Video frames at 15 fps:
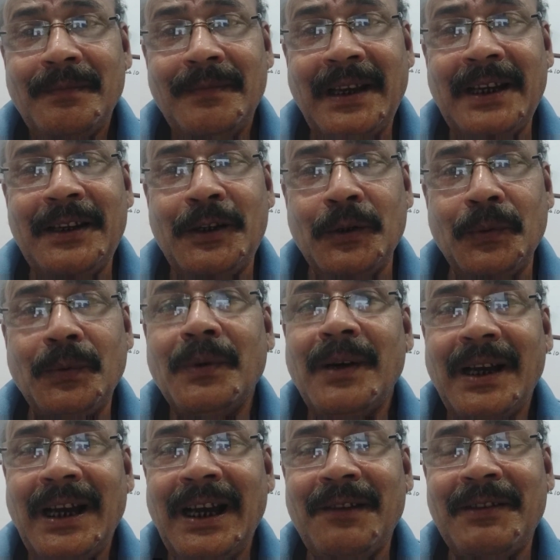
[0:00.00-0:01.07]
Thank you.
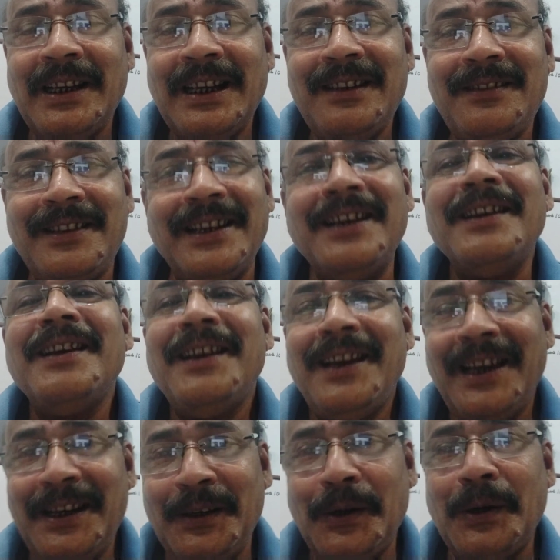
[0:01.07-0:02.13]
Have a nice day,
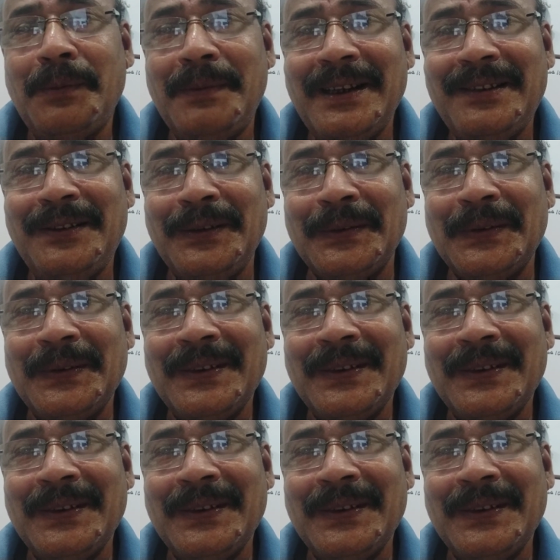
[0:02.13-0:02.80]
and God bless you.